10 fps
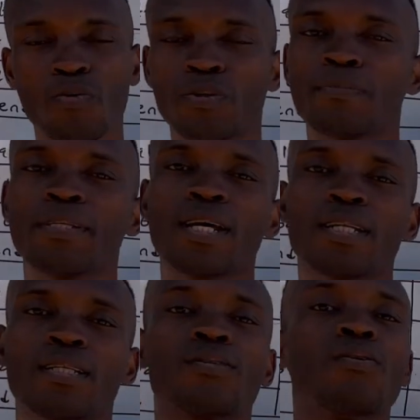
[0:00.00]
which means that
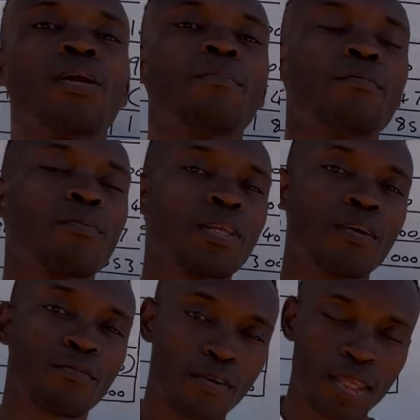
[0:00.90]
it's going to be more than
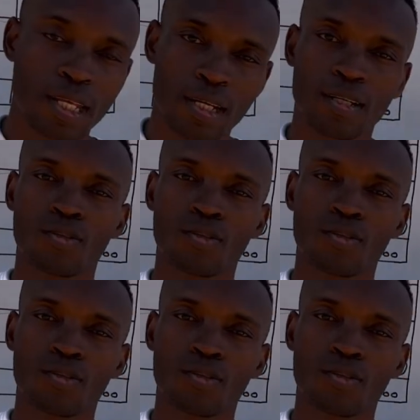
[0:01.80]
400.